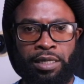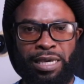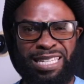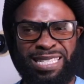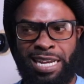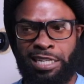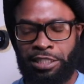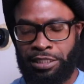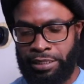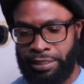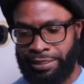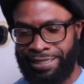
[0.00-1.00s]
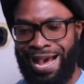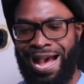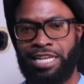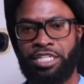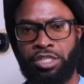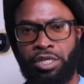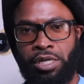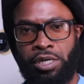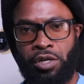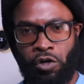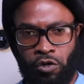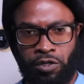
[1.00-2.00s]
Is that she attached
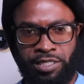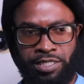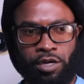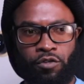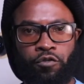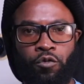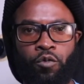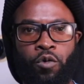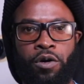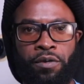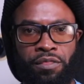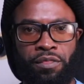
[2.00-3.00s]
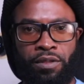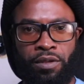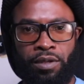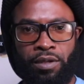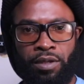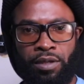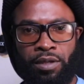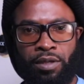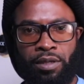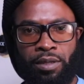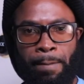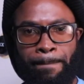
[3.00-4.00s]
her self worth
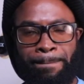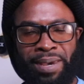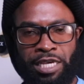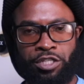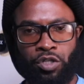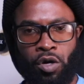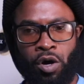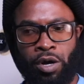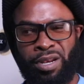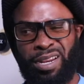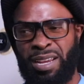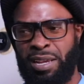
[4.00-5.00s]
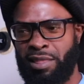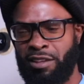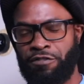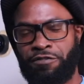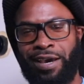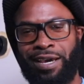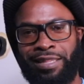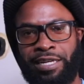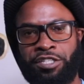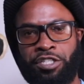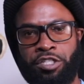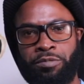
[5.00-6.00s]
based on the fact that
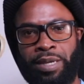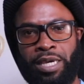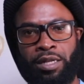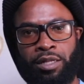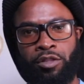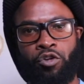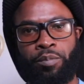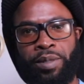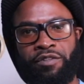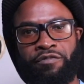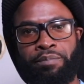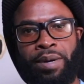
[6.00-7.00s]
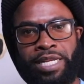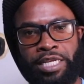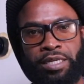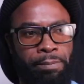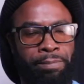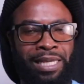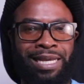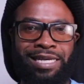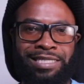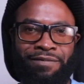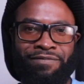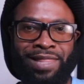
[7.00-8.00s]
she's making a little bit of money.
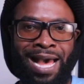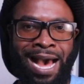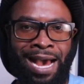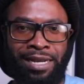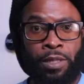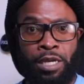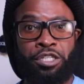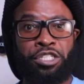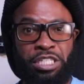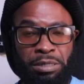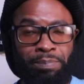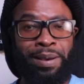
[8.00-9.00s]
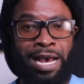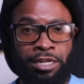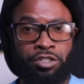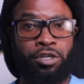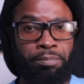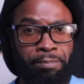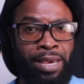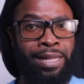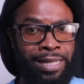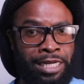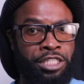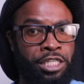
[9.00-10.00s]
Because of that, she passed on men
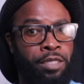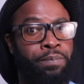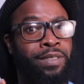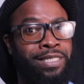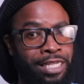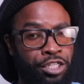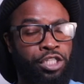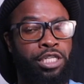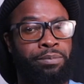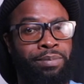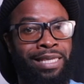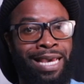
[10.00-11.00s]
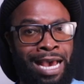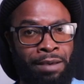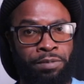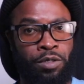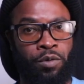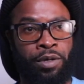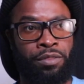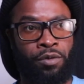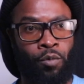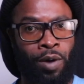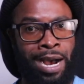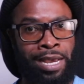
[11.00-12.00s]
that she could potentially be happy with.
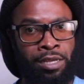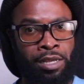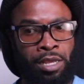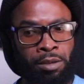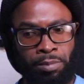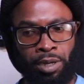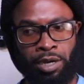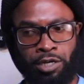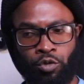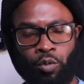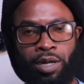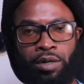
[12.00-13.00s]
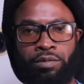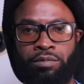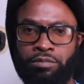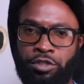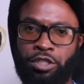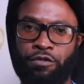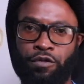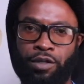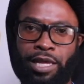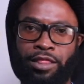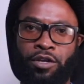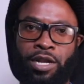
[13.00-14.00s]
Why? Because, well, she feel
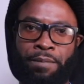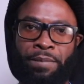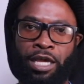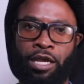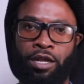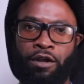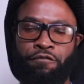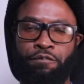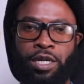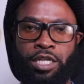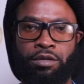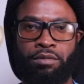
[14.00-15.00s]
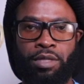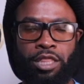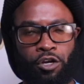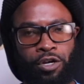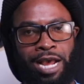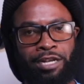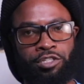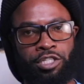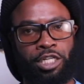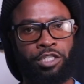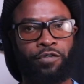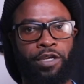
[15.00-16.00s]
like they're not making enough money. They're not
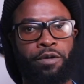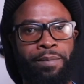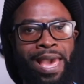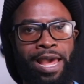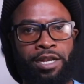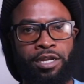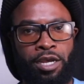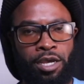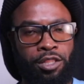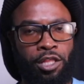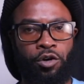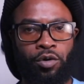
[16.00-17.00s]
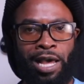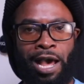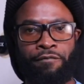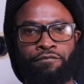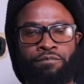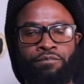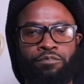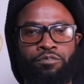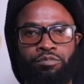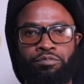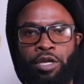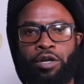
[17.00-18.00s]
six figure men. They don't have,
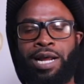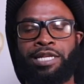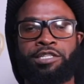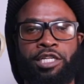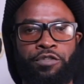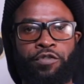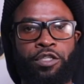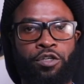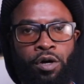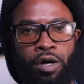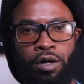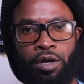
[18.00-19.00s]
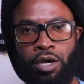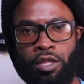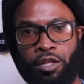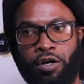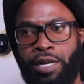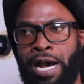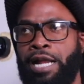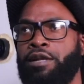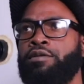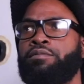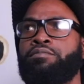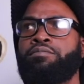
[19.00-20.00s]
they're not six feet tall. They're not,
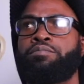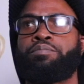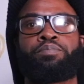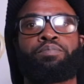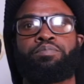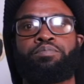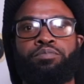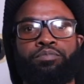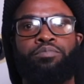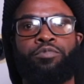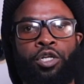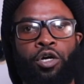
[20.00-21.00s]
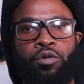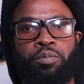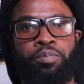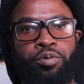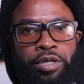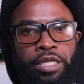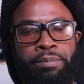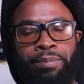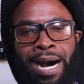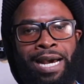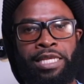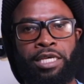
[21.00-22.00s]
you know, pretty
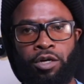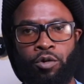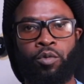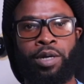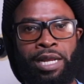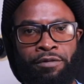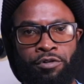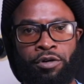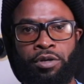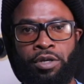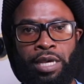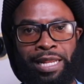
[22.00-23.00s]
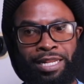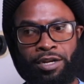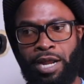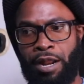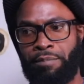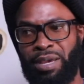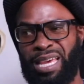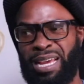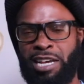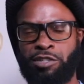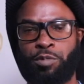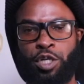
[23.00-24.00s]
body or whatever. And they're not
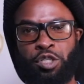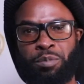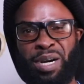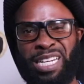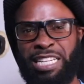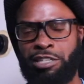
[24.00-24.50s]
making as much money.